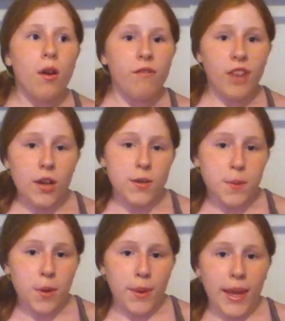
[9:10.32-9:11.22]
videos
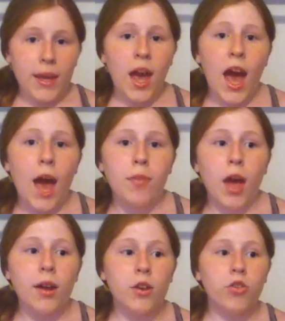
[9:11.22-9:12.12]
per week. I'm
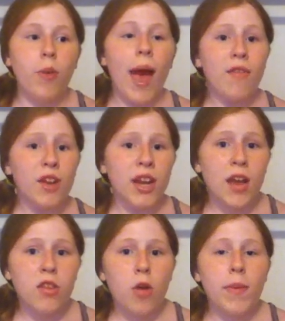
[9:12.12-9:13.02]
not going to do every
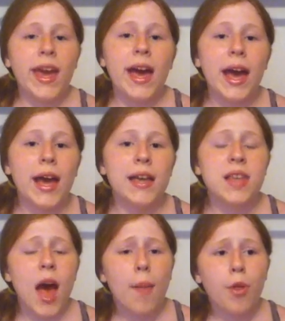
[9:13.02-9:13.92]
day though
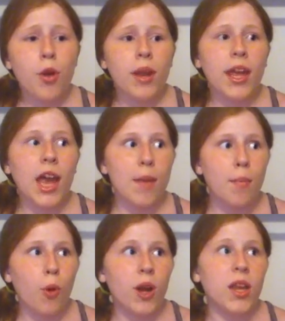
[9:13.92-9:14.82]
because uploading,
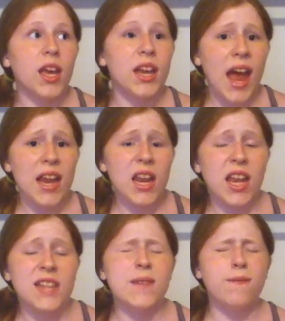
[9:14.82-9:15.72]
importing, and
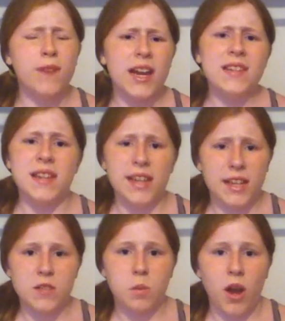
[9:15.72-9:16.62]
editing is a very
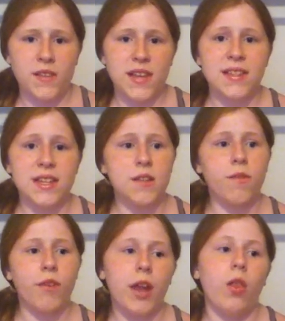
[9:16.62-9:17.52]
tedious process and
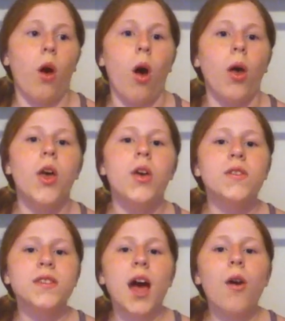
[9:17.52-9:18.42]
it's very long.
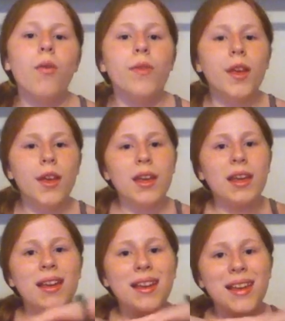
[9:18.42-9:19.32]
So
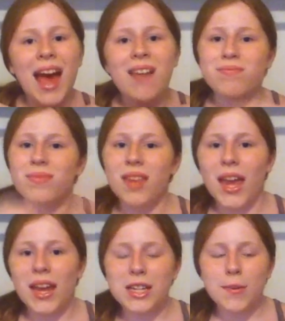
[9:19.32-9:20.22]
yeah,
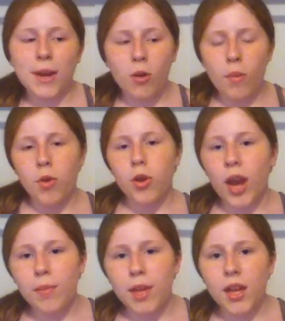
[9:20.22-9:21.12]
and depending on what mood
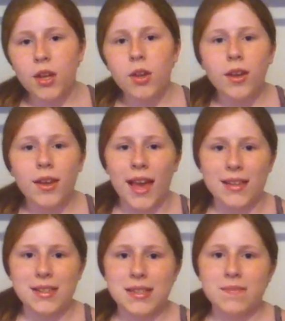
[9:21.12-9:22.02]
I'm in,
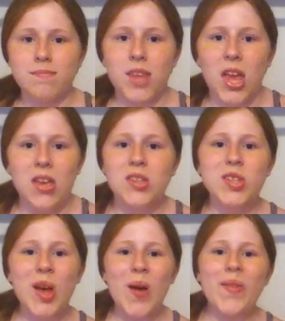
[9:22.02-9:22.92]
yes.
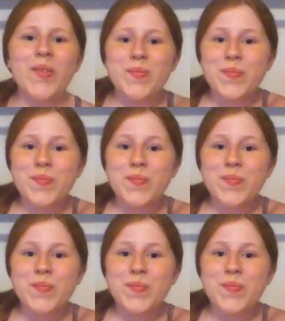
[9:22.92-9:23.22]
So